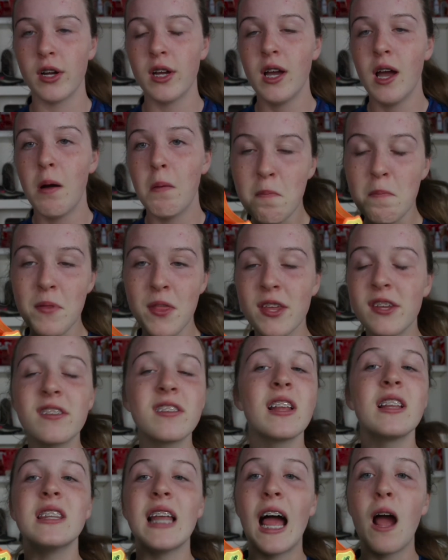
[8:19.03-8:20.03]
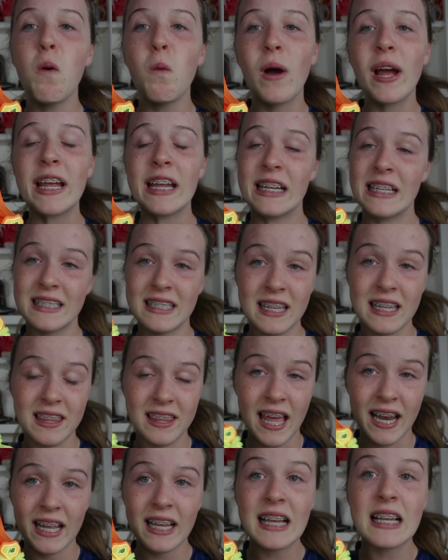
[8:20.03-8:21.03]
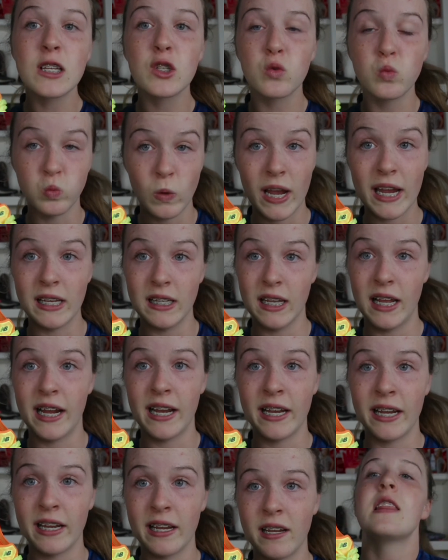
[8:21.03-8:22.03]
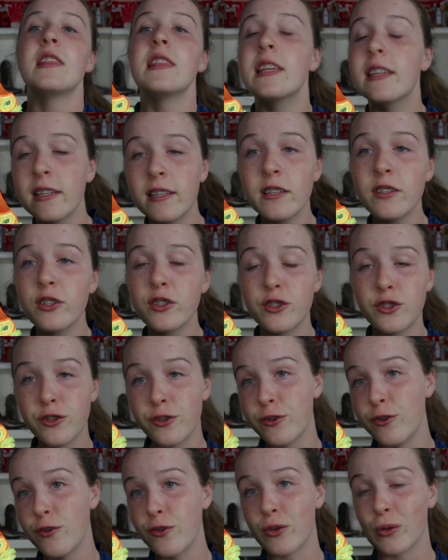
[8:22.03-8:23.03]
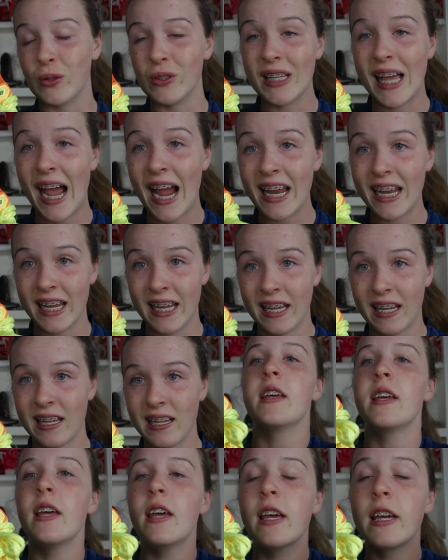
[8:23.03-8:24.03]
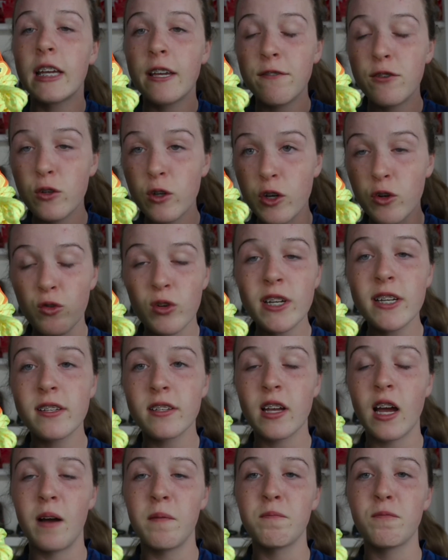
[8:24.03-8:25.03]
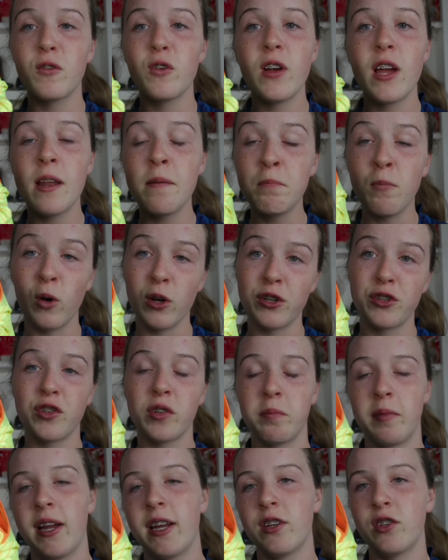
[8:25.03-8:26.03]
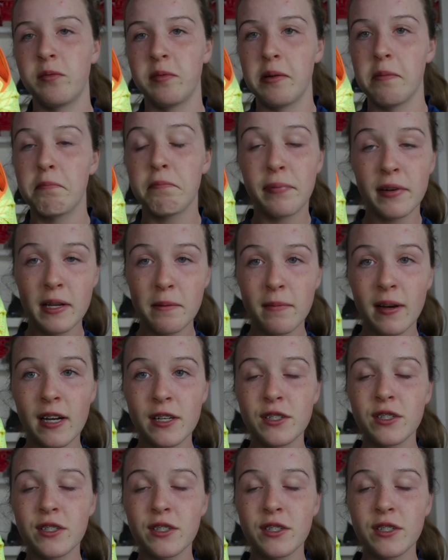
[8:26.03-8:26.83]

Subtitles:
But this is a lightweight synthetic suede lining. This isn't just your usual lining. It gives you increased comfort and moisture management. Pretty much,